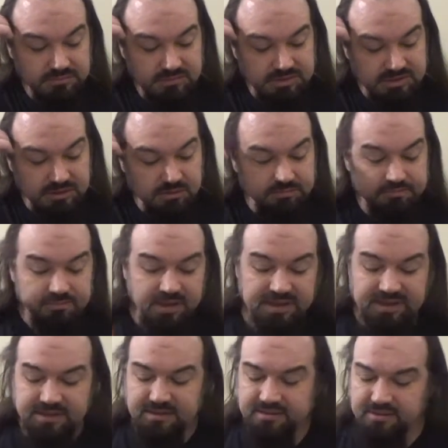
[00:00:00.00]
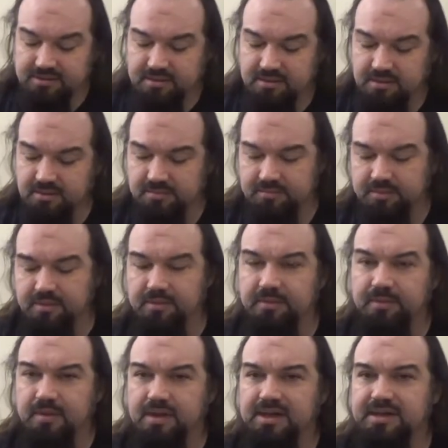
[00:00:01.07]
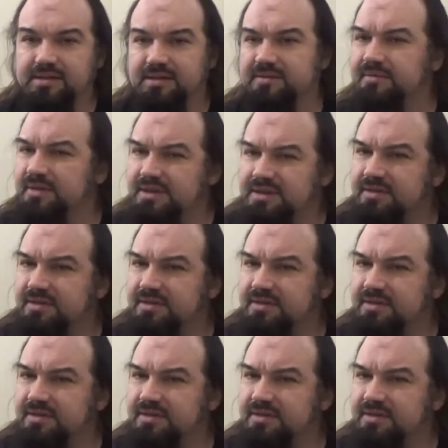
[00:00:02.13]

So, Bunny's... he